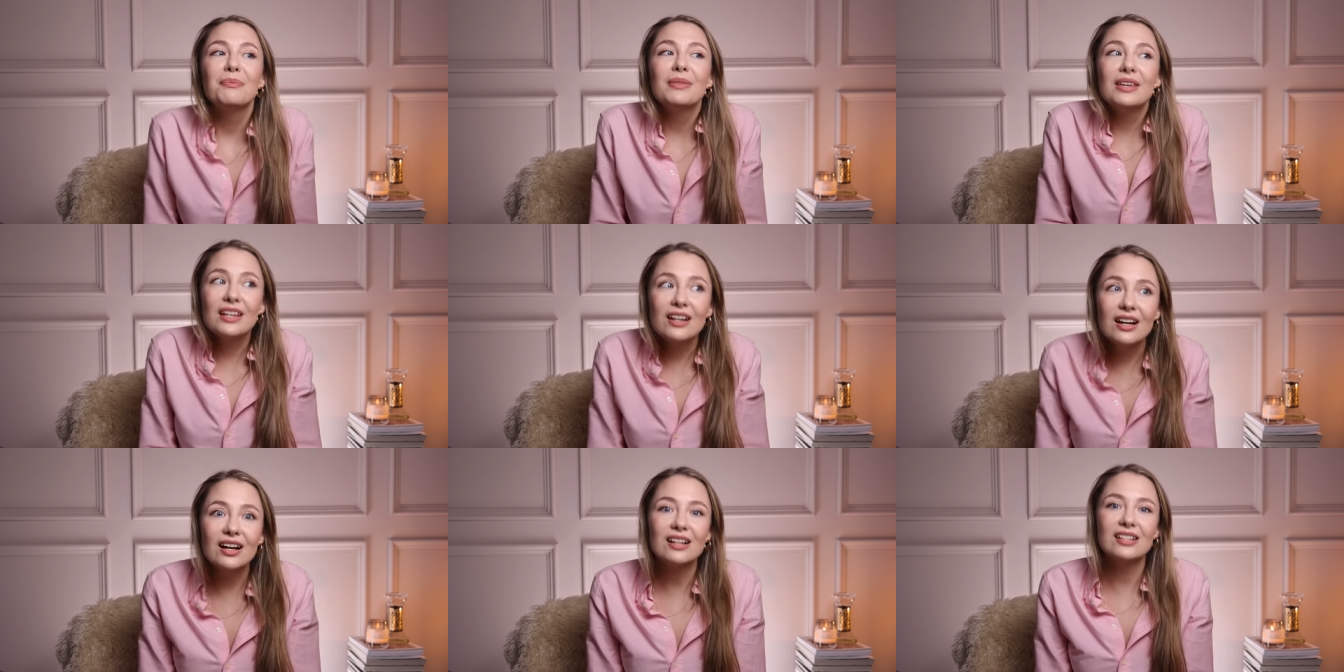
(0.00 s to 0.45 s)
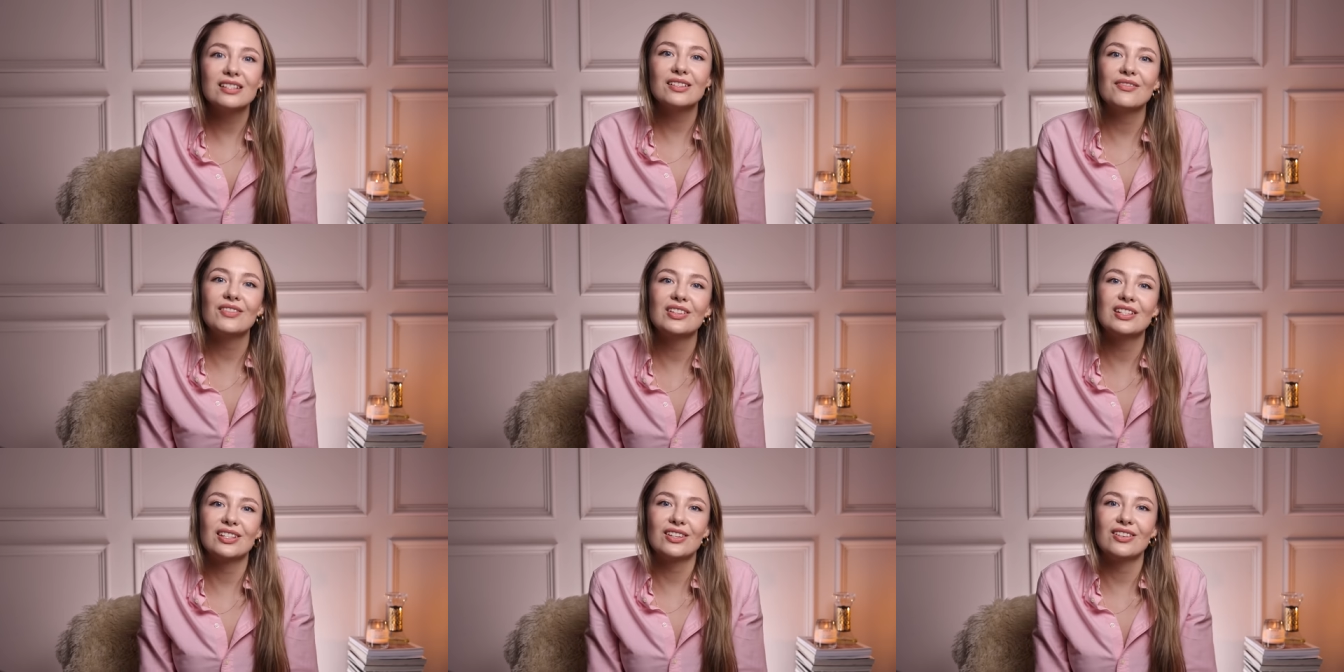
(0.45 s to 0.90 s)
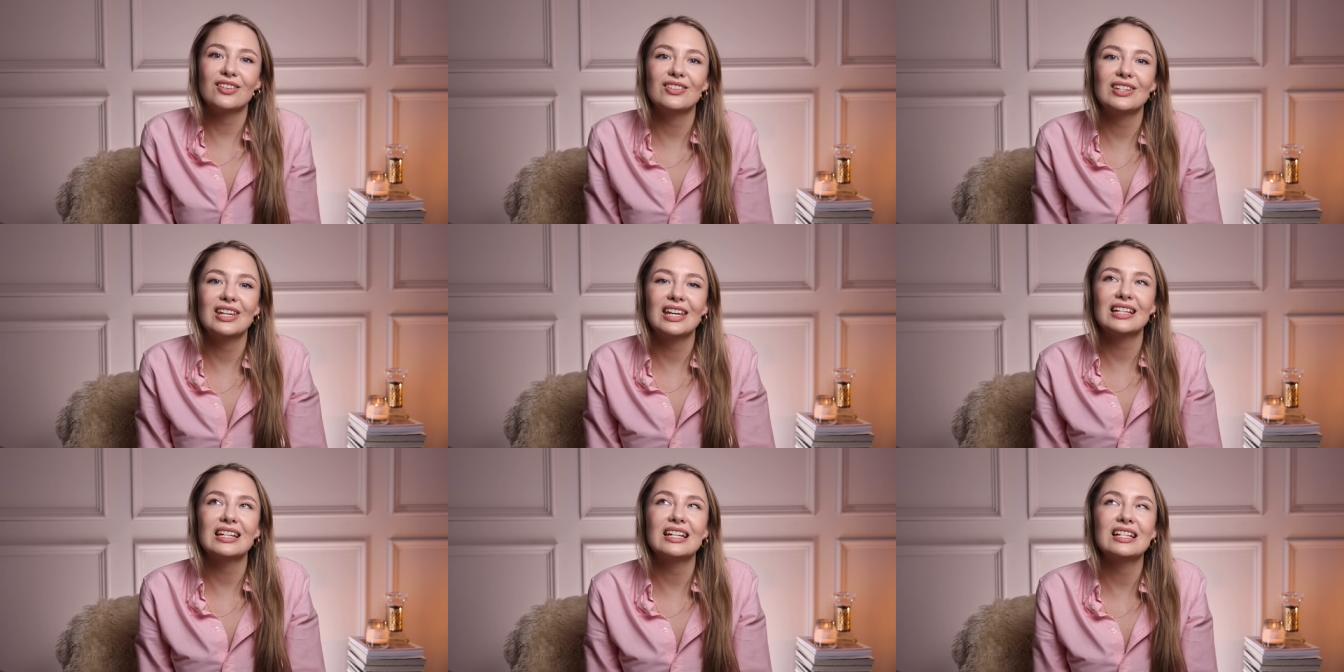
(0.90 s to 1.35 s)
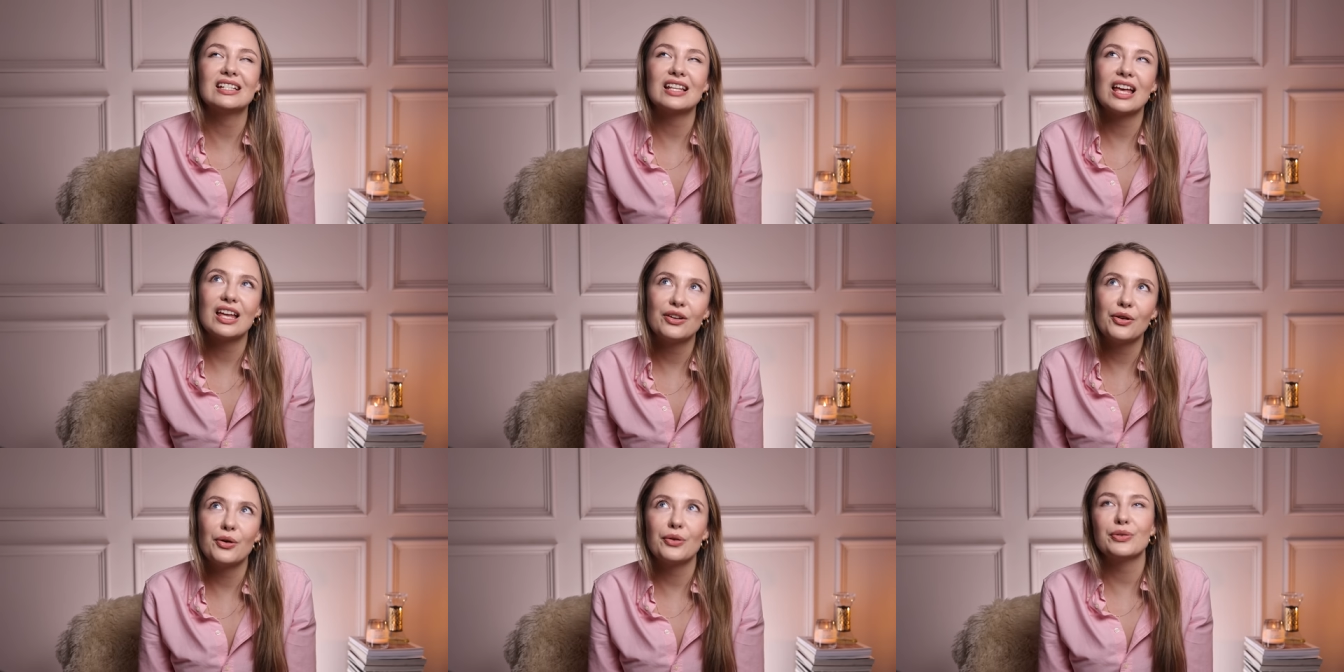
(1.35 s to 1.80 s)
because of its uniqueness
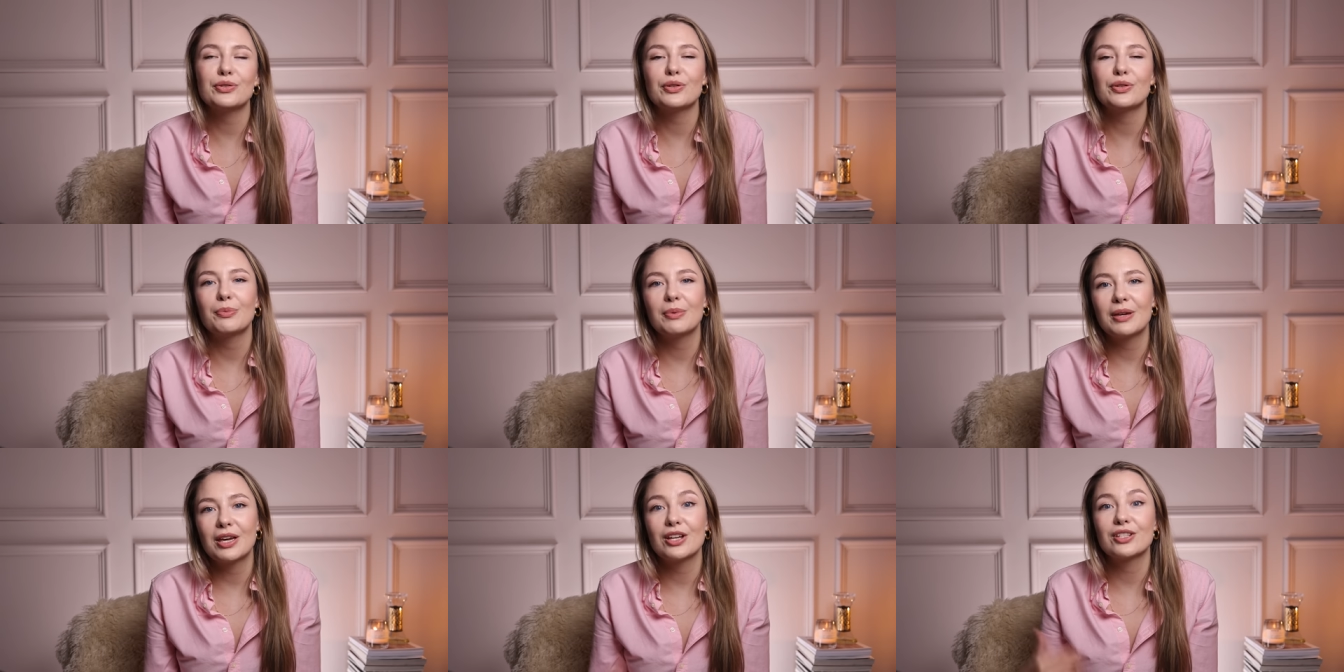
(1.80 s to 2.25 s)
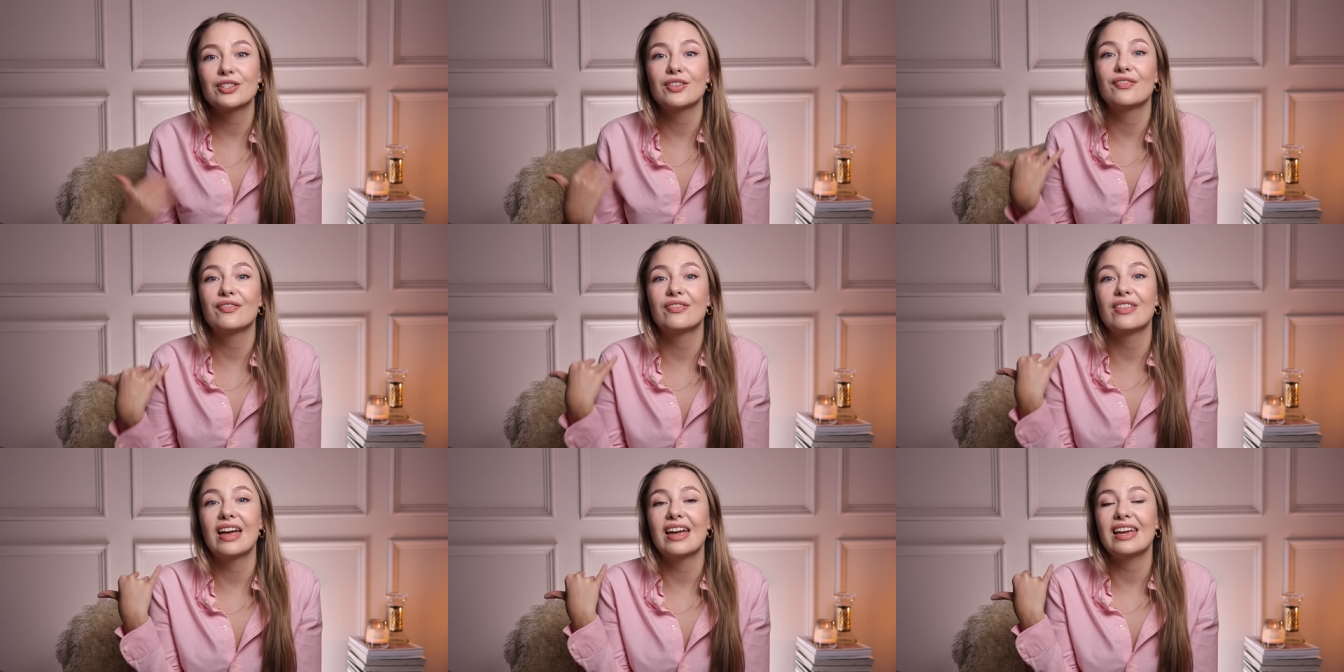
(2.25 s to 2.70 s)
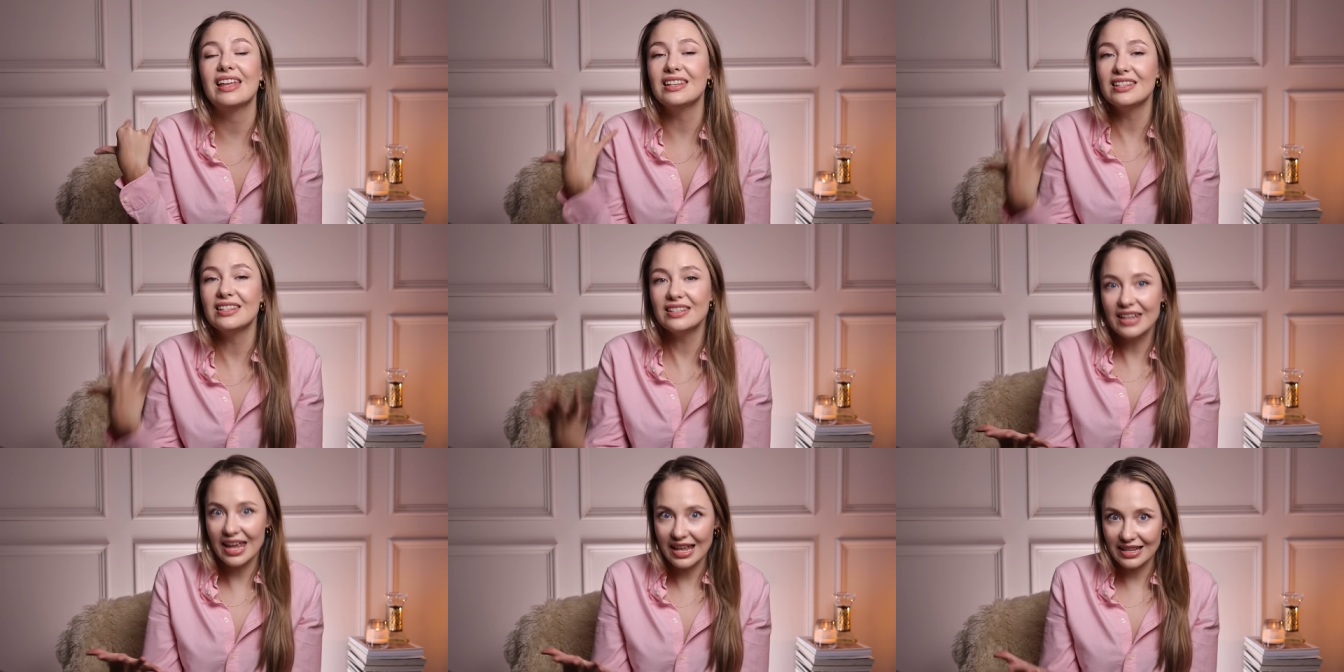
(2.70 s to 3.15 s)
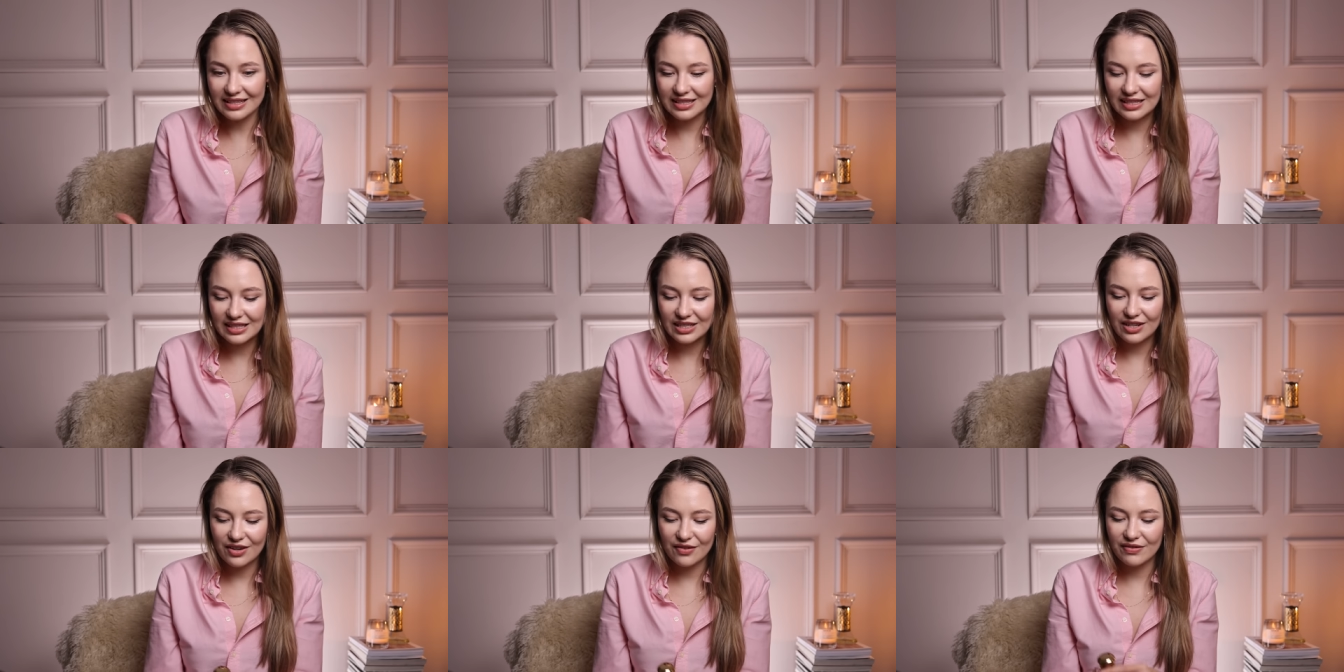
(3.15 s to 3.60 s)
and also because of the
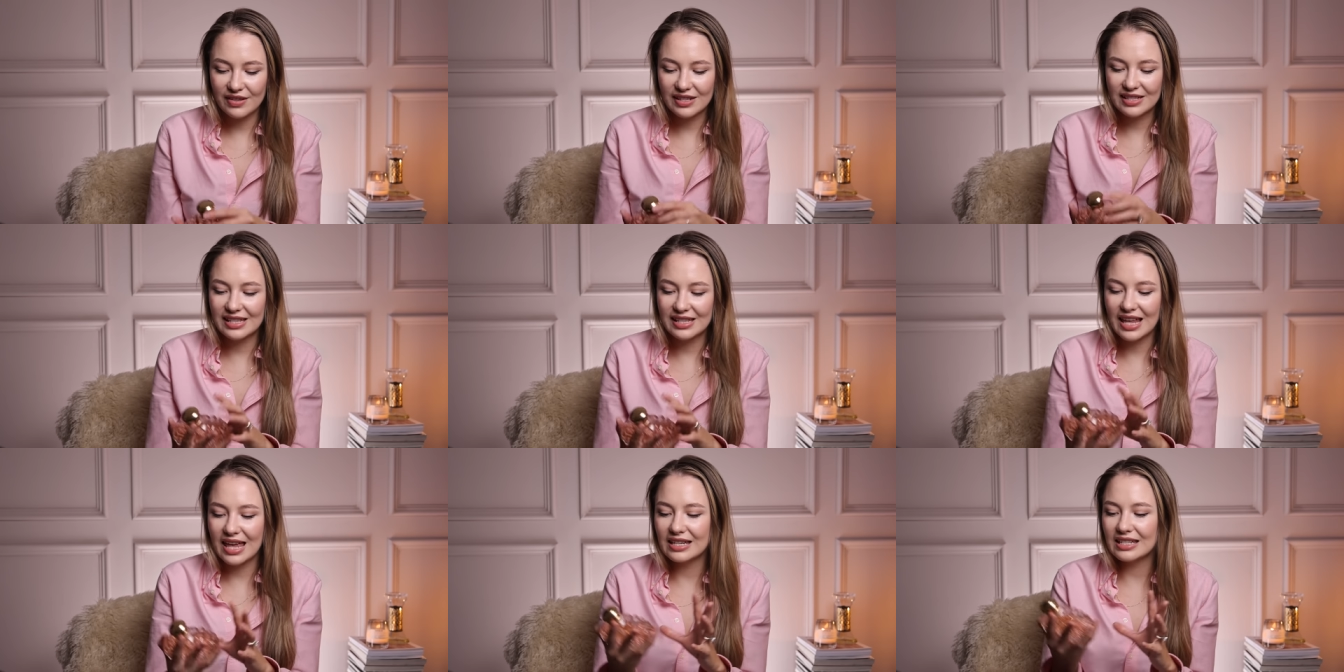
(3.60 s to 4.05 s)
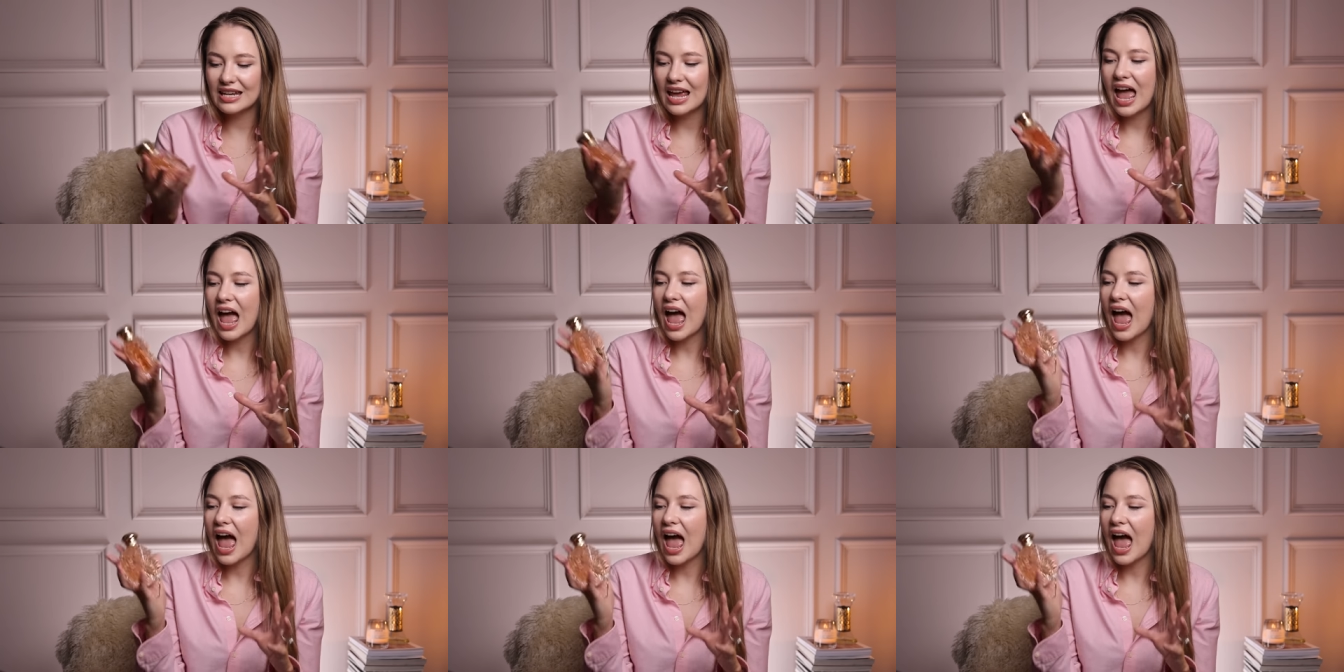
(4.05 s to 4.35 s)
intensity of the scent,